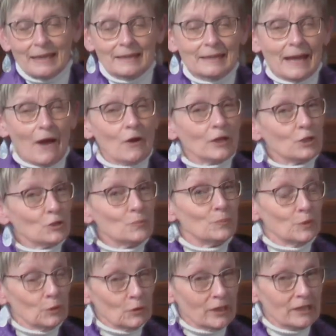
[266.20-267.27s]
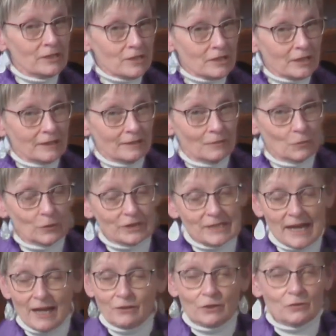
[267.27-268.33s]
Now, a good Buddhist will
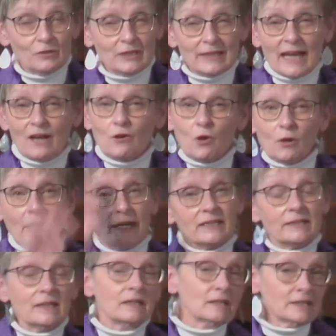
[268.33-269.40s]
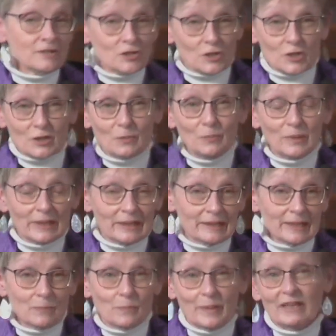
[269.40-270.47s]
tell you that that whole idea is just
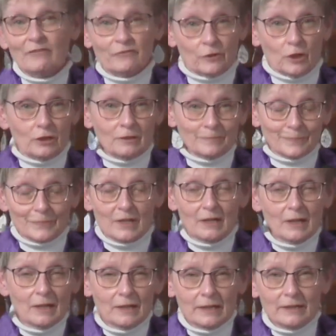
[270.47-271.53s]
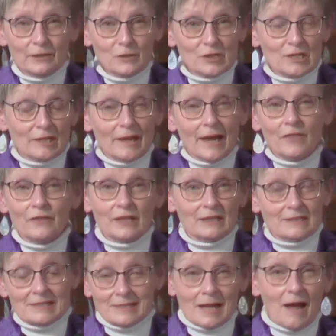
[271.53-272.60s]
completely piffle, that there is nothing
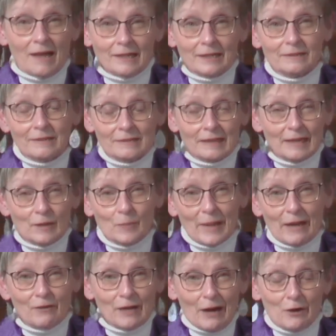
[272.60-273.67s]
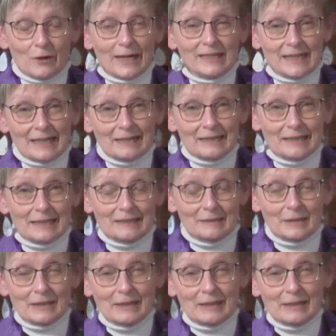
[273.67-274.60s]
solid about our identity.